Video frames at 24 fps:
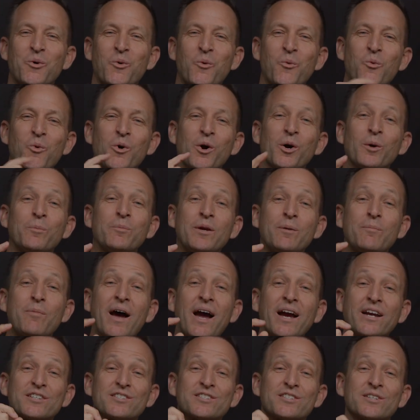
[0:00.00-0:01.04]
We'll be
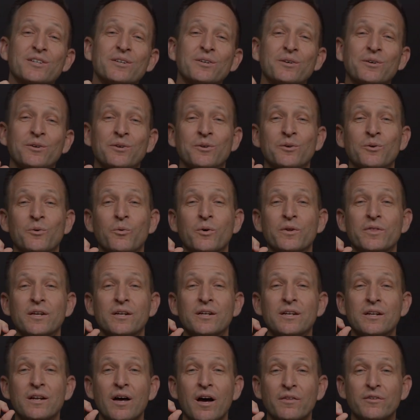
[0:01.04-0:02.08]
back soon with
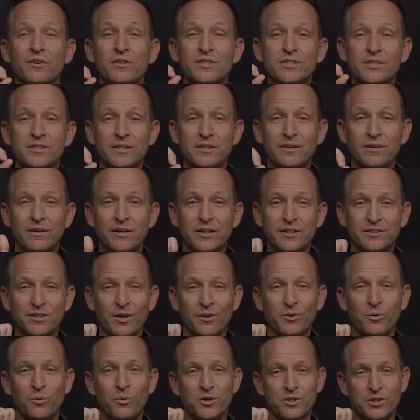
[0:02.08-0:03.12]
another series
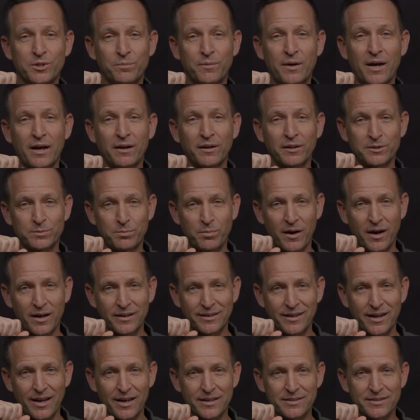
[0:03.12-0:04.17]
on the Worship Catalyst
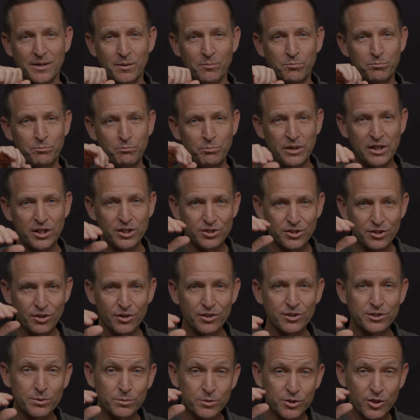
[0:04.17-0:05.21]
podcast. Now, be sure
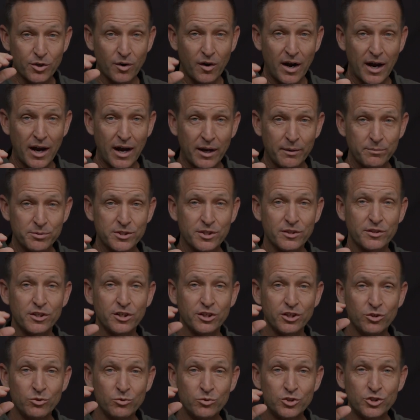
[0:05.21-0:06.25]
to subscribe so
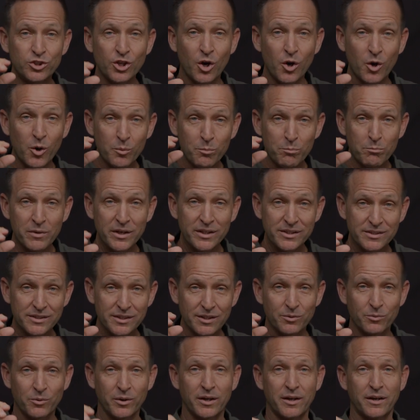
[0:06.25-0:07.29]
that you don't miss
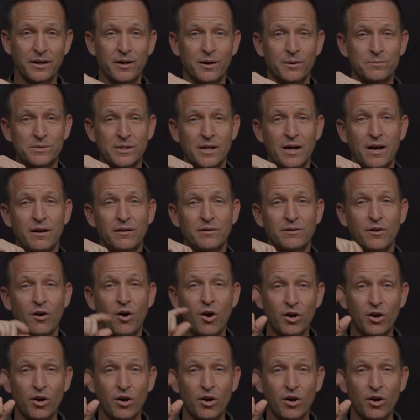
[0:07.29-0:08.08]
it when it comes out.